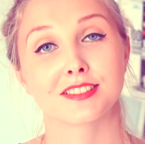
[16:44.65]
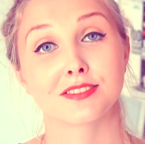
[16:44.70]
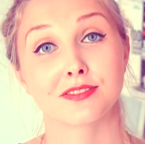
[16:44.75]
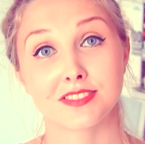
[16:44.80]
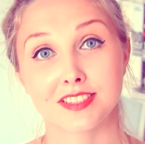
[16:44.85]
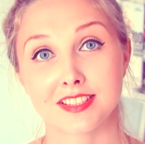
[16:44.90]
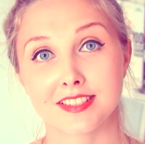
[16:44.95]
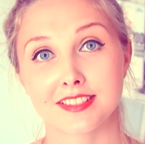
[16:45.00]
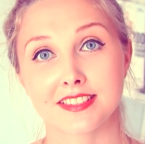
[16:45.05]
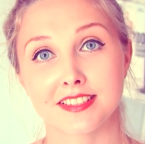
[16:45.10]

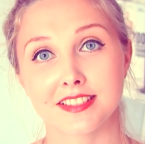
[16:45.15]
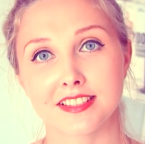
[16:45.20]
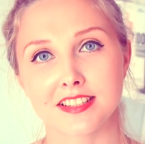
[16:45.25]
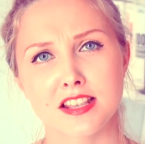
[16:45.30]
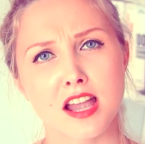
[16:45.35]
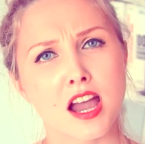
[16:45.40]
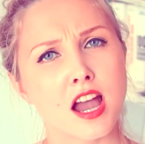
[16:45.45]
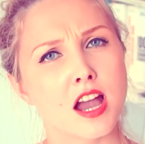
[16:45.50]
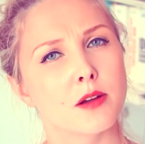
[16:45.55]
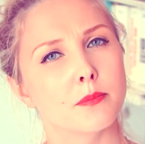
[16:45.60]
physicist,
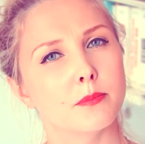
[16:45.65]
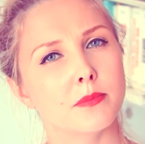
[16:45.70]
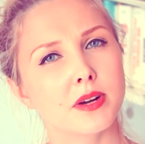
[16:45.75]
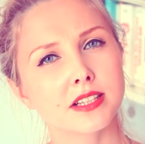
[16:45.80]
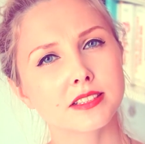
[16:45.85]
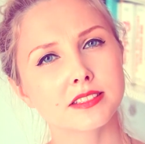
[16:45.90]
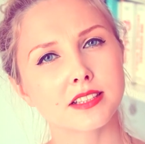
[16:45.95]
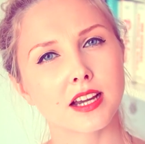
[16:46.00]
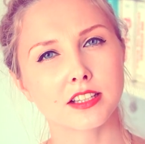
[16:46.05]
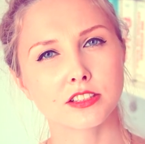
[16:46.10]

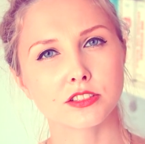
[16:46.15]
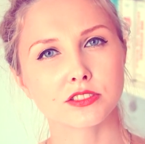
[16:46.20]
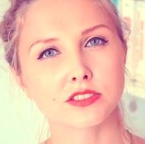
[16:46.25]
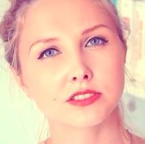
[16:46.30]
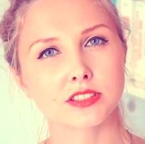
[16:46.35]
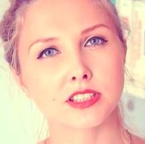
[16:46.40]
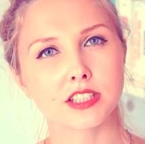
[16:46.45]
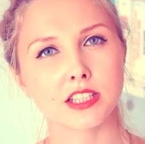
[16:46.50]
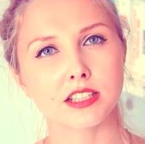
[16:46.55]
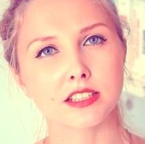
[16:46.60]
but I
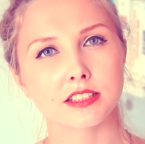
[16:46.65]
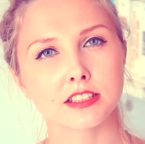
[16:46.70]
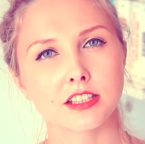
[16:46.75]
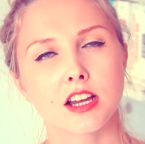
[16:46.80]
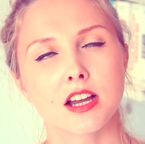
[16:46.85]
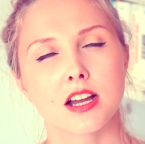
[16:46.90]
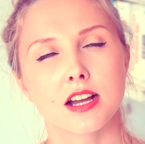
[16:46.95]
don't yet.